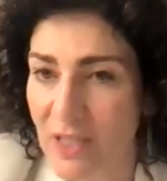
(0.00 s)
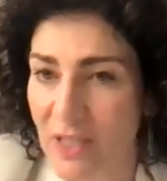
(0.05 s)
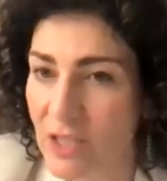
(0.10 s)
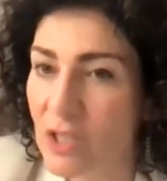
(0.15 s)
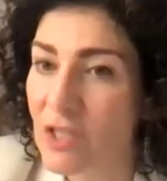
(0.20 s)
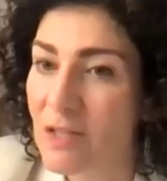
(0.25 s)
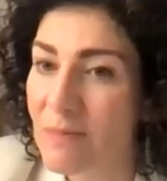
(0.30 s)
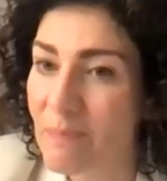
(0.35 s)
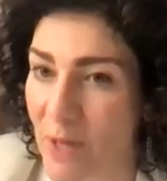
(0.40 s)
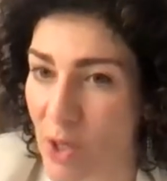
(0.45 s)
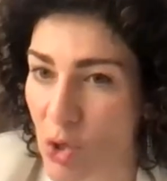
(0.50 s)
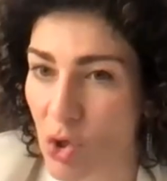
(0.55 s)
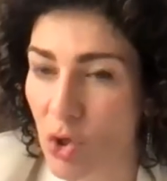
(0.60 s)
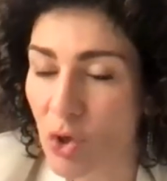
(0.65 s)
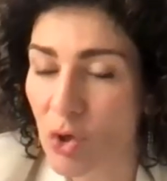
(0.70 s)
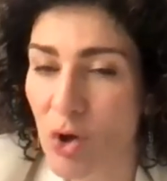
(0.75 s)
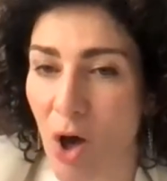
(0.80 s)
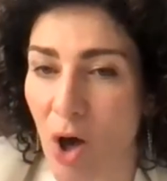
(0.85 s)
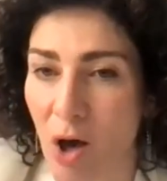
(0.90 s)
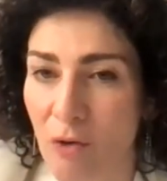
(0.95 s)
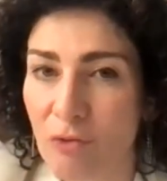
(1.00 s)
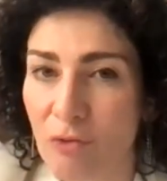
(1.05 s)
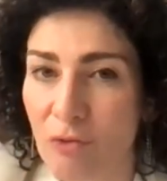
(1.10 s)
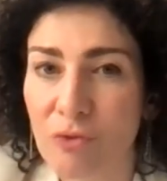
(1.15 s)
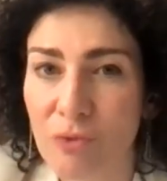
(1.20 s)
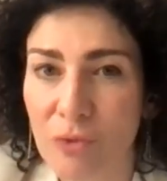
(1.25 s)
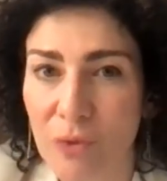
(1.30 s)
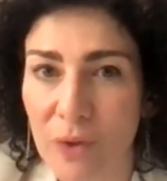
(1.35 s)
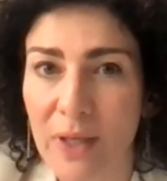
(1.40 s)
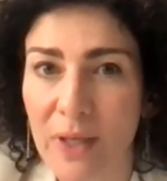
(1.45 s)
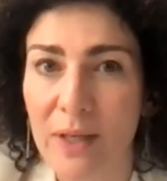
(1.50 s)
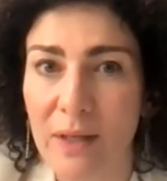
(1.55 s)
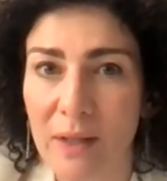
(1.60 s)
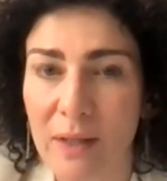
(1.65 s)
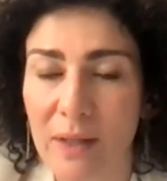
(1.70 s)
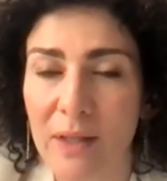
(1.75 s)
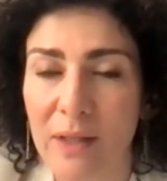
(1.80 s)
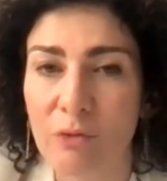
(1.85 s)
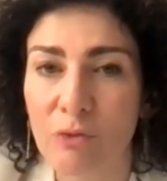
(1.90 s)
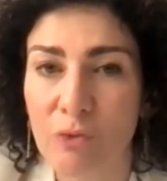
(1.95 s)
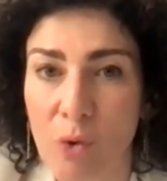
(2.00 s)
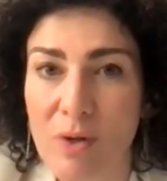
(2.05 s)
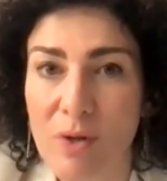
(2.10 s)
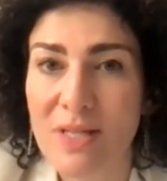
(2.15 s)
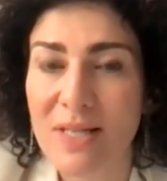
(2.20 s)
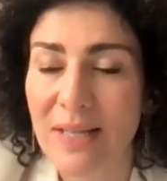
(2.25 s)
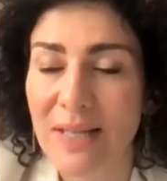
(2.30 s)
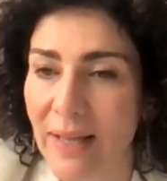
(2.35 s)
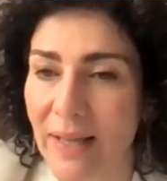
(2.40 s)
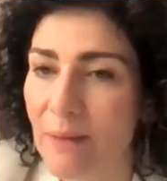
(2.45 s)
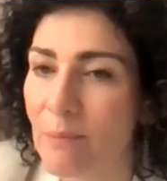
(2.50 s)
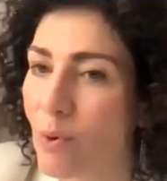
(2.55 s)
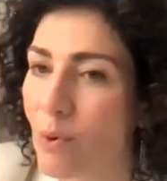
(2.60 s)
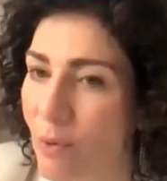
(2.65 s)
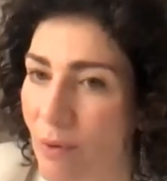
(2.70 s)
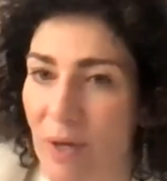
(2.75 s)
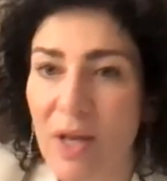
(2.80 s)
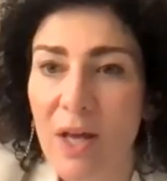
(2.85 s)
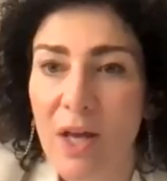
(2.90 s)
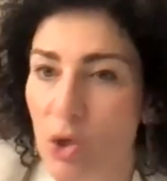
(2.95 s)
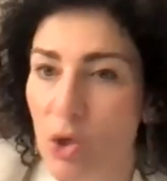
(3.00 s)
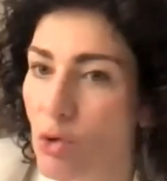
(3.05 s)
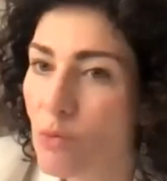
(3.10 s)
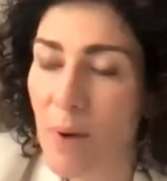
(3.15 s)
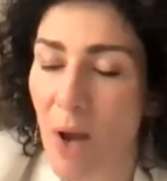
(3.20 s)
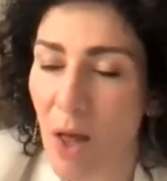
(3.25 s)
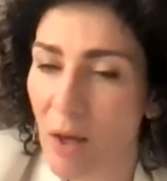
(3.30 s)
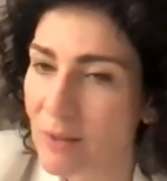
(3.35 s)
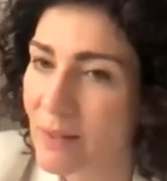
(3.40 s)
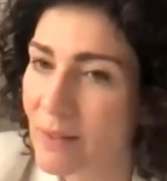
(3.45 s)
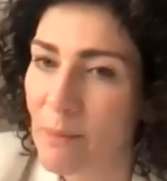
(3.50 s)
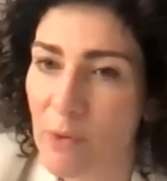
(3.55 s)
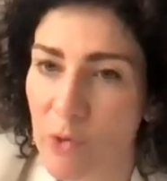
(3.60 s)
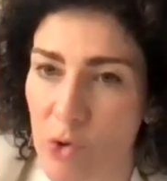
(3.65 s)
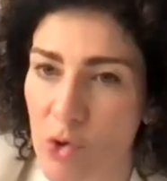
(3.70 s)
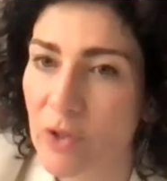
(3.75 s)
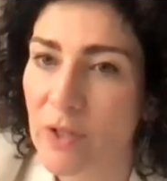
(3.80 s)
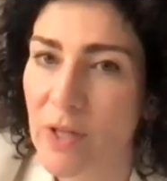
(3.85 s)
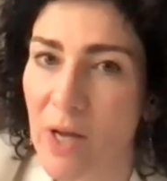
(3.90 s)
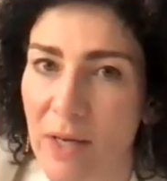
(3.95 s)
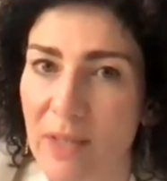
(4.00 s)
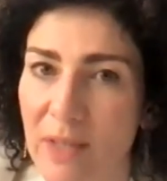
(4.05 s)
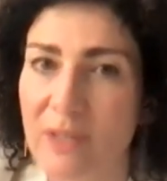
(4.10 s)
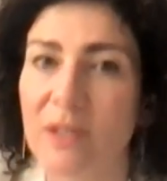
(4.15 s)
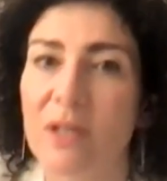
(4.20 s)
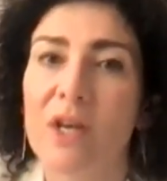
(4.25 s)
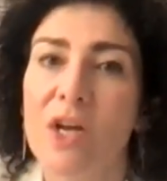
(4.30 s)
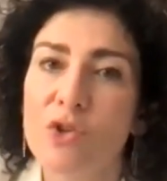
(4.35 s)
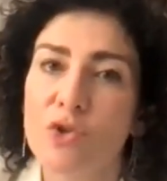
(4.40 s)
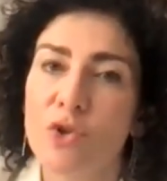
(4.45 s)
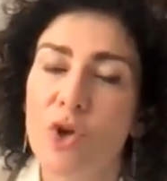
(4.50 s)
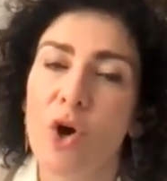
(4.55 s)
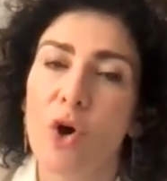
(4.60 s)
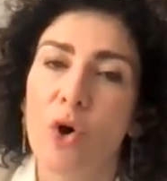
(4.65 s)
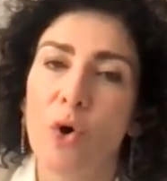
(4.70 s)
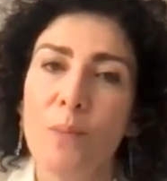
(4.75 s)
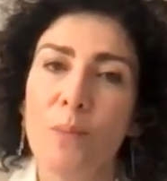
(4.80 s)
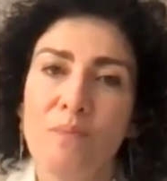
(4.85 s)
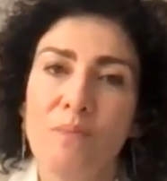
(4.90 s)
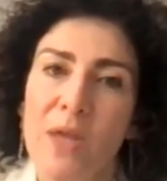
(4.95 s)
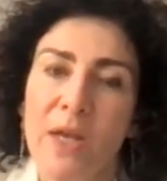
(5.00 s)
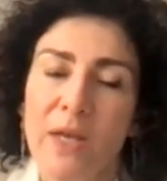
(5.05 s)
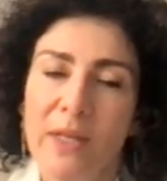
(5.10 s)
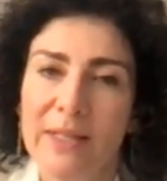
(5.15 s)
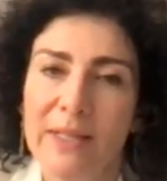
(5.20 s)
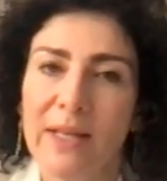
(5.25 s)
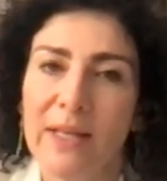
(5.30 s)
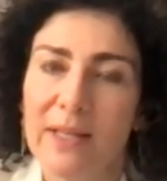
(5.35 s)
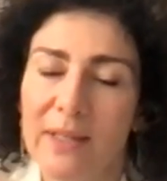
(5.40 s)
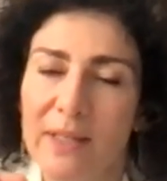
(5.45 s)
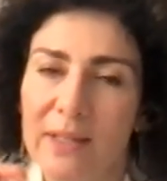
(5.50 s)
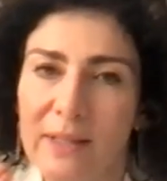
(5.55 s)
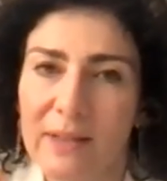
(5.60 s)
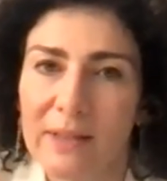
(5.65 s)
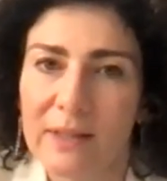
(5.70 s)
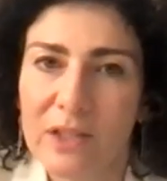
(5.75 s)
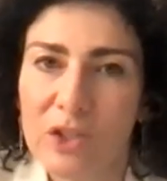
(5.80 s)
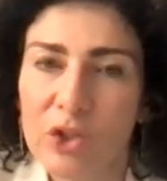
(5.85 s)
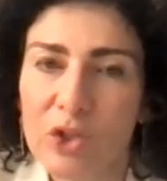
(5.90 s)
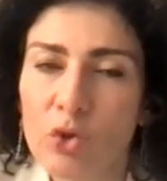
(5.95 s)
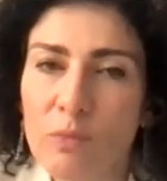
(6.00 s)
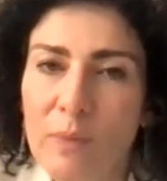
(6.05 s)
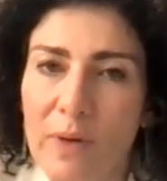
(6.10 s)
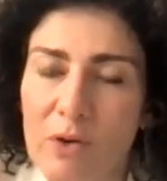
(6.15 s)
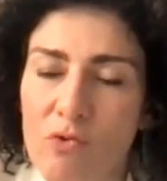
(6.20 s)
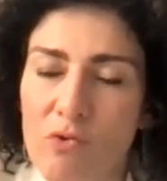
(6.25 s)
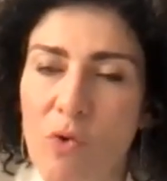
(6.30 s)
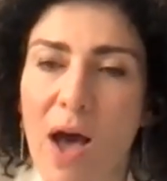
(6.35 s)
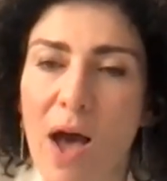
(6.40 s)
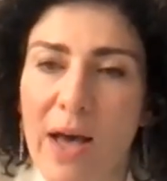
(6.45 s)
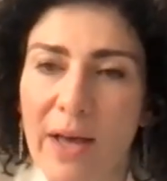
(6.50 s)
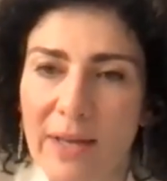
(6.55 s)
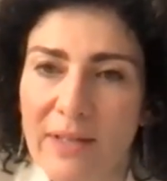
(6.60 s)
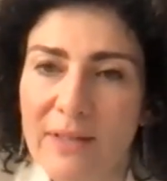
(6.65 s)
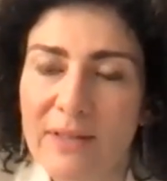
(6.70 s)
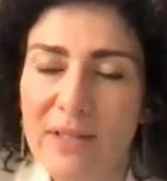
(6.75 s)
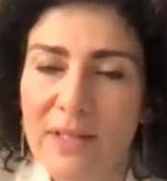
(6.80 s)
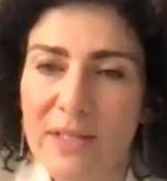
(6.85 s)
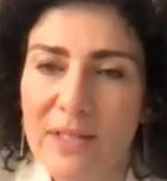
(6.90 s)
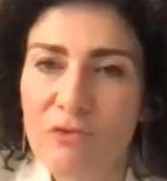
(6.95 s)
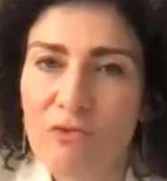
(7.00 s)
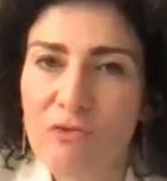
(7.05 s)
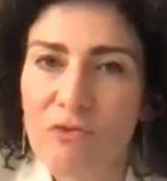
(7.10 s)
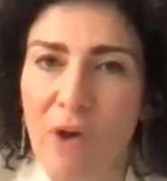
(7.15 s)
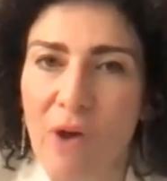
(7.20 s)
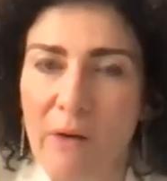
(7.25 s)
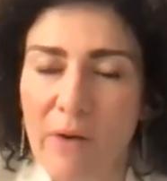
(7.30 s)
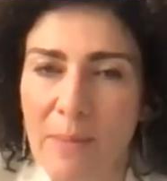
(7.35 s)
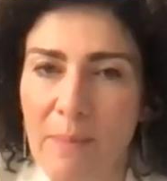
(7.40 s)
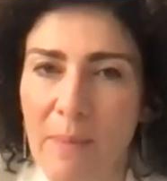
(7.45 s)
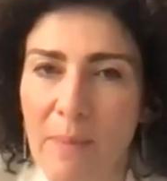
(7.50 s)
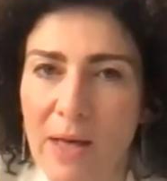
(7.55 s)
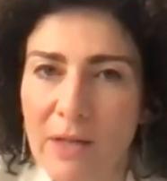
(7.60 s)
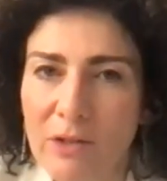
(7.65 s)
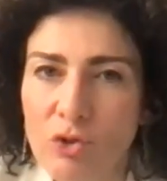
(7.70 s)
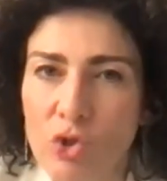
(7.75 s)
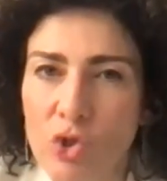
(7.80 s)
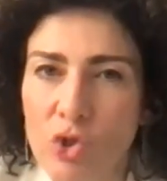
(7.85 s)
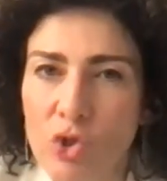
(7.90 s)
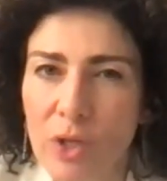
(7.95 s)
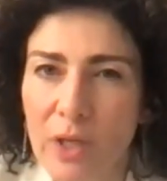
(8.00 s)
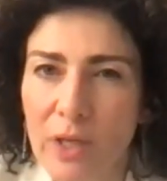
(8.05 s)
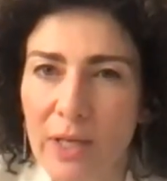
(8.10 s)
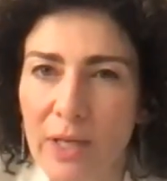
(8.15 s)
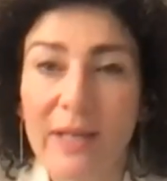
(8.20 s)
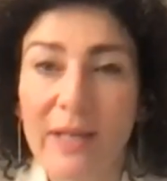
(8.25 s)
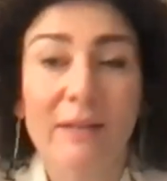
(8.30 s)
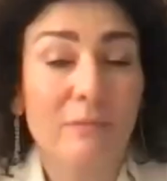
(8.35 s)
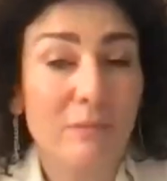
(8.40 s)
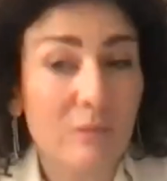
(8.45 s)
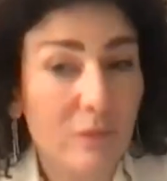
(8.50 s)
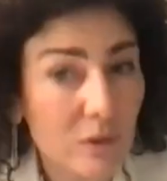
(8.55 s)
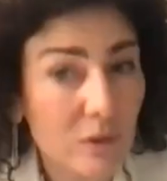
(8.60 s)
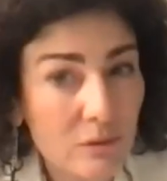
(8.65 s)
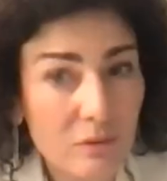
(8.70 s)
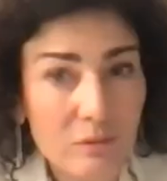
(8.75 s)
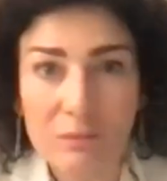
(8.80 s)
is a suspicion of forced labor, you block the merchandise. So the human rights is very much, and